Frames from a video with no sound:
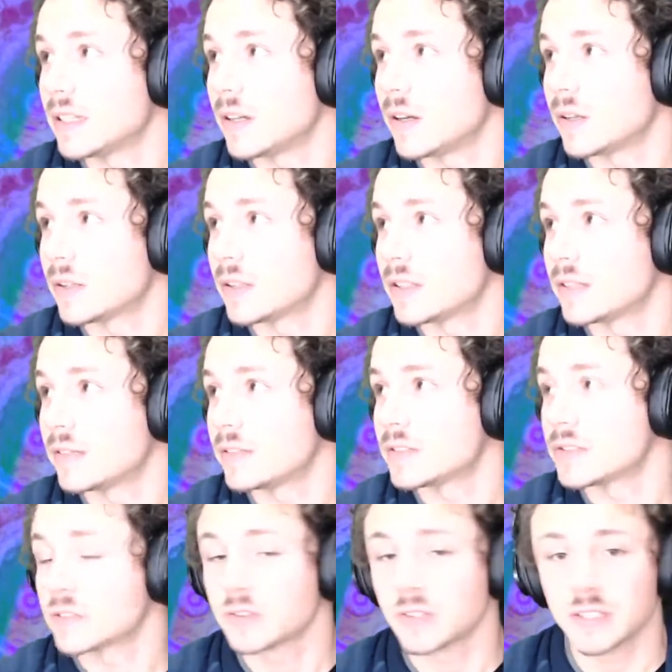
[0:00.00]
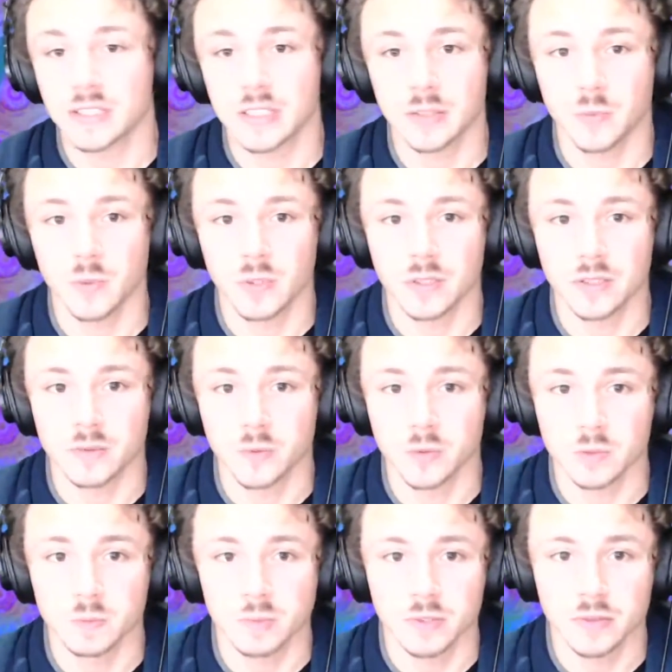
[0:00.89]
all the different screens at once, which
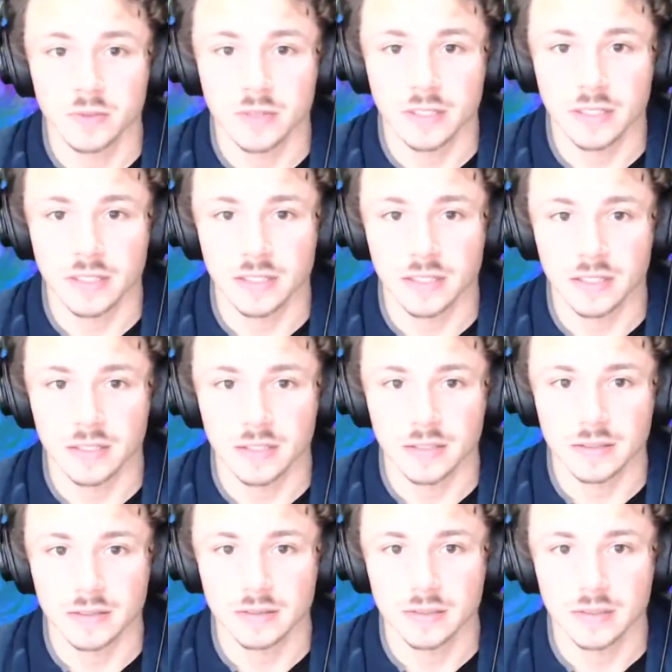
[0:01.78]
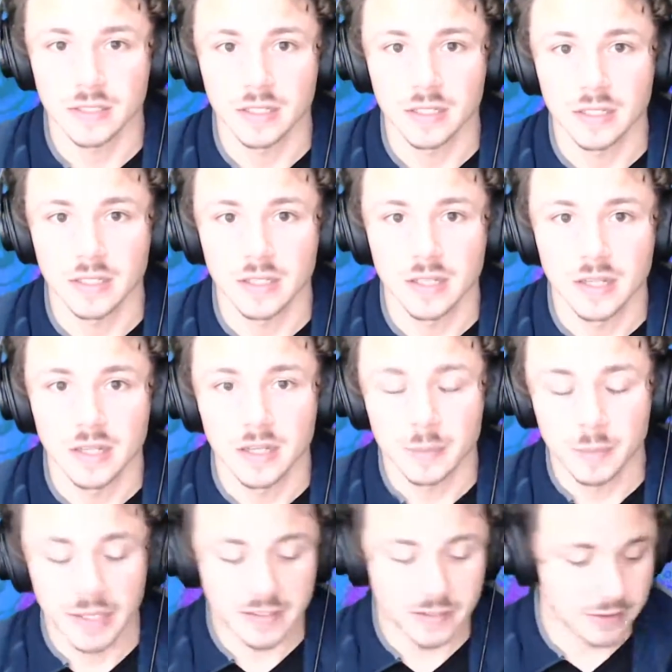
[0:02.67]
would be really ideal.
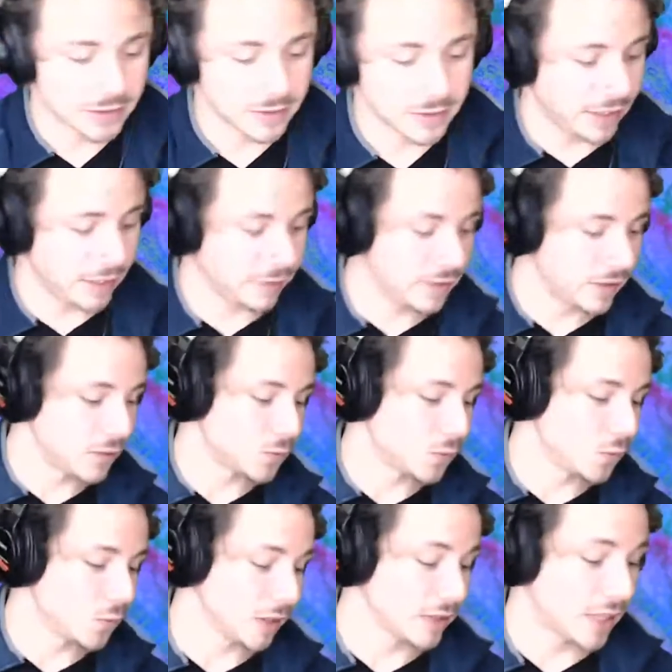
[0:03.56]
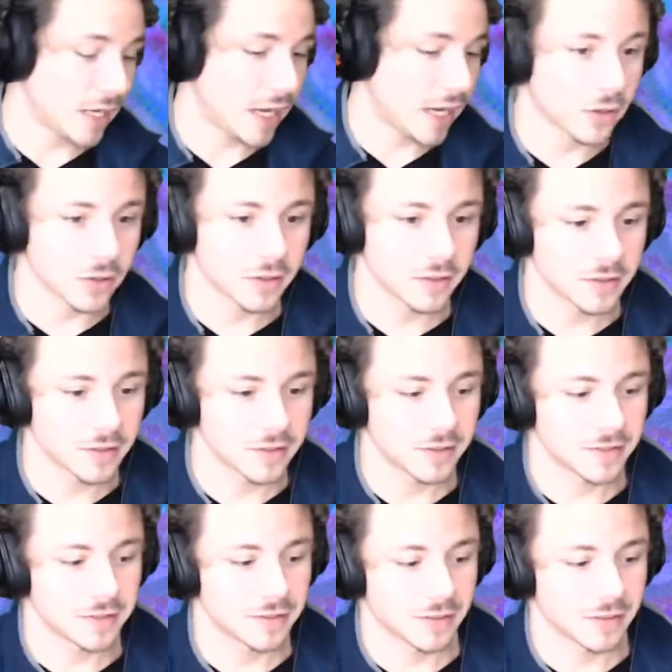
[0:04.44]
Basically, if this works out,
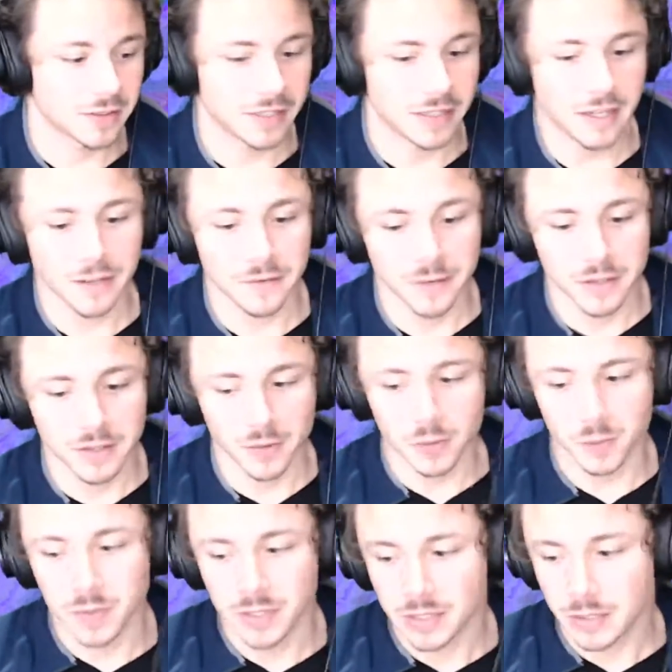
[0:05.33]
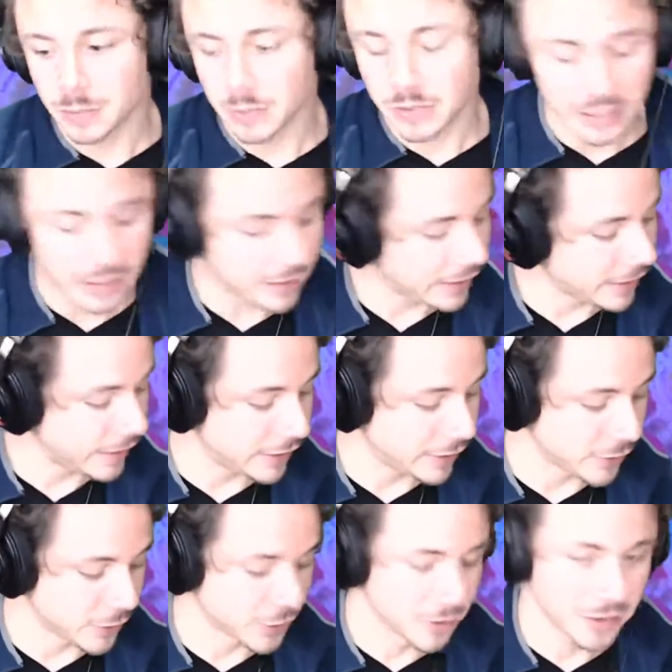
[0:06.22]
then everything will be completely
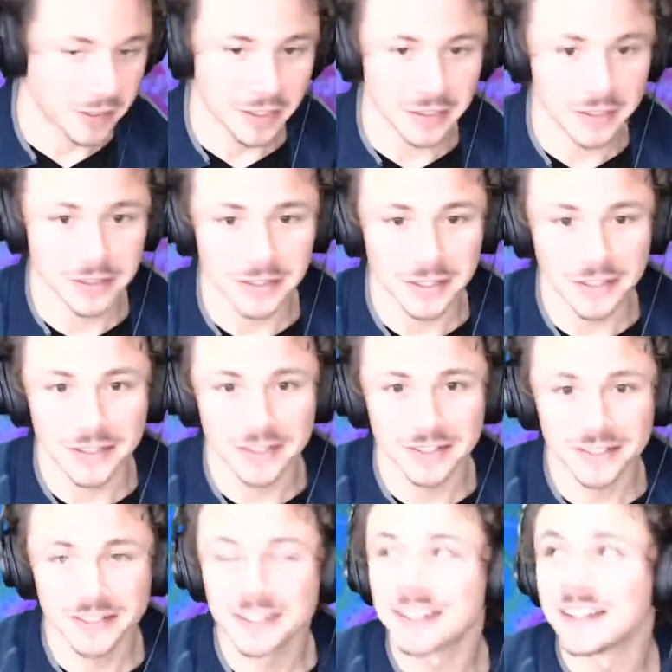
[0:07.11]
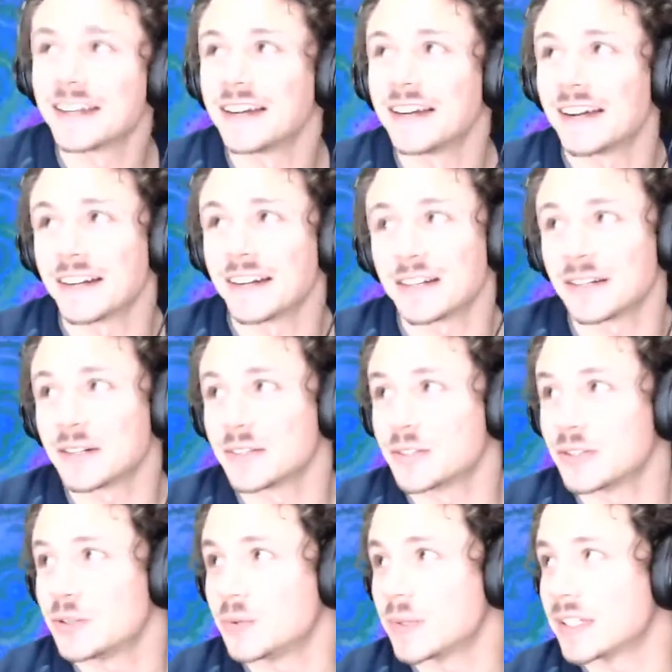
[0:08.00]
ideal in like, I don't know,
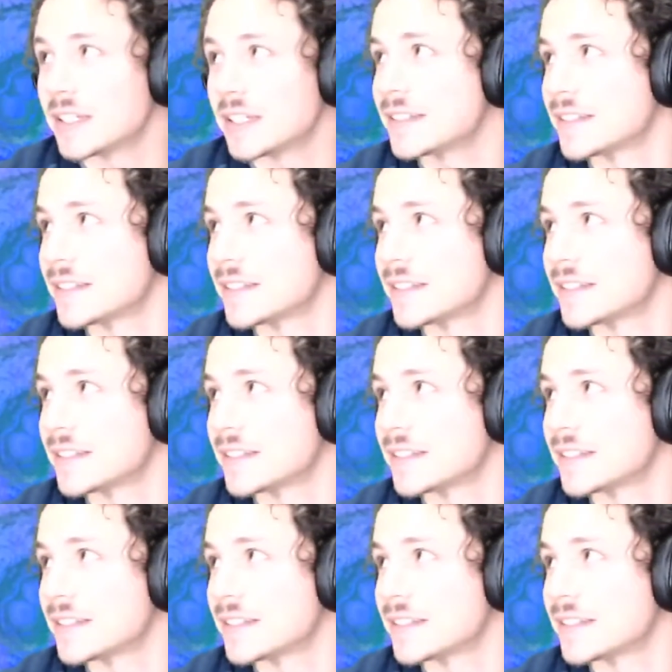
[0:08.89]
2 weeks.